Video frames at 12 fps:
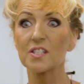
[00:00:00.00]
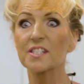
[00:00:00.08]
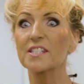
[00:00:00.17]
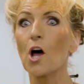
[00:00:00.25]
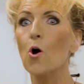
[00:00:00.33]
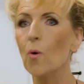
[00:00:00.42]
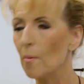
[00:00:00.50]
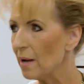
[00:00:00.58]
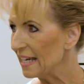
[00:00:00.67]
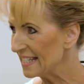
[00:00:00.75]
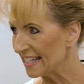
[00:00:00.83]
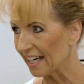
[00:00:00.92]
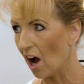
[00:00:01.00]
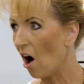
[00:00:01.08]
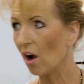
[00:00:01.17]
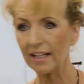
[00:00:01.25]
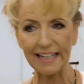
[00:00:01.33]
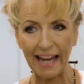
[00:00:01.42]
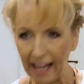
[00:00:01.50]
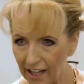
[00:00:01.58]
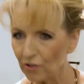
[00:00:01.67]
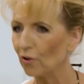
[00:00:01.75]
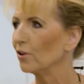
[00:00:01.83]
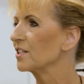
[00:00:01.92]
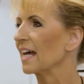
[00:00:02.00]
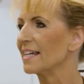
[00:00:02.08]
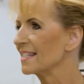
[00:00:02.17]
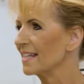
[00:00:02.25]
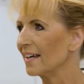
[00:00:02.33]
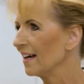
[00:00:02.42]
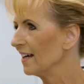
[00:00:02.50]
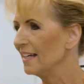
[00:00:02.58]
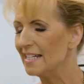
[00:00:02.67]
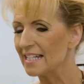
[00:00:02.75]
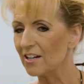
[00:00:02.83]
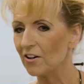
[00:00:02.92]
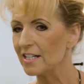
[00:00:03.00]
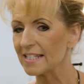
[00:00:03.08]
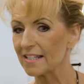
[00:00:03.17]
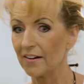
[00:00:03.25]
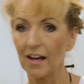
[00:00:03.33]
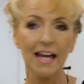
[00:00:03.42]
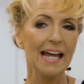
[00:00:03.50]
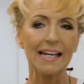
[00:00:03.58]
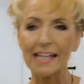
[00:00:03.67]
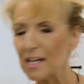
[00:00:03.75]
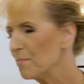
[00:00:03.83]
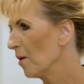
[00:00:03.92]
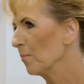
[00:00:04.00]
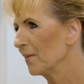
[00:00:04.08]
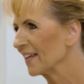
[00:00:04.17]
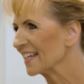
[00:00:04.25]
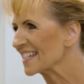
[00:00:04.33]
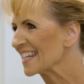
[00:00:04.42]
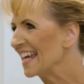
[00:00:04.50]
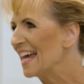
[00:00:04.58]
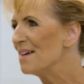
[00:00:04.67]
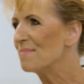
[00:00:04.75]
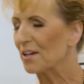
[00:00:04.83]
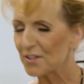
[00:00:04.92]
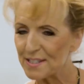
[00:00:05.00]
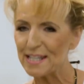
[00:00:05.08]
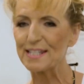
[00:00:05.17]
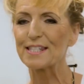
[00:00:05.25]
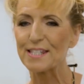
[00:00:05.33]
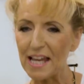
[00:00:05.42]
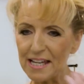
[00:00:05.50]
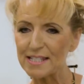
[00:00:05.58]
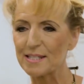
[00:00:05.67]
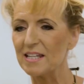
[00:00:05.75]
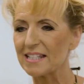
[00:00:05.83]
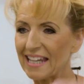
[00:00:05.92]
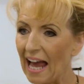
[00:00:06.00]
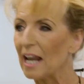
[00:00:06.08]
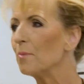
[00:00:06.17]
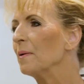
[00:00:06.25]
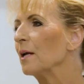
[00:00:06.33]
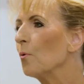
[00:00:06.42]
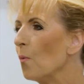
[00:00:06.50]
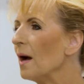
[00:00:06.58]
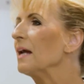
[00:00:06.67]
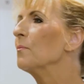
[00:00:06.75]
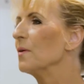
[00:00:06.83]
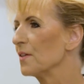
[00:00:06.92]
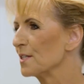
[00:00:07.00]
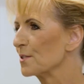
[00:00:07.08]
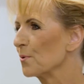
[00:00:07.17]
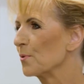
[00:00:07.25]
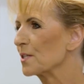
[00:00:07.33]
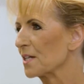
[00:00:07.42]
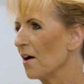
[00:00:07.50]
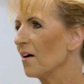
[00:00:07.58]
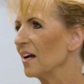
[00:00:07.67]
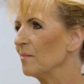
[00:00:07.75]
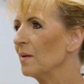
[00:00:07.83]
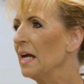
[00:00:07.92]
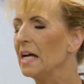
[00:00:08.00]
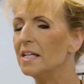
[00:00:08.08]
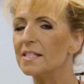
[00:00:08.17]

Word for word: so amazing. I cannot, as a, an interior designer, keep up with it because it's, it's galloping away with us all the time. Yeah.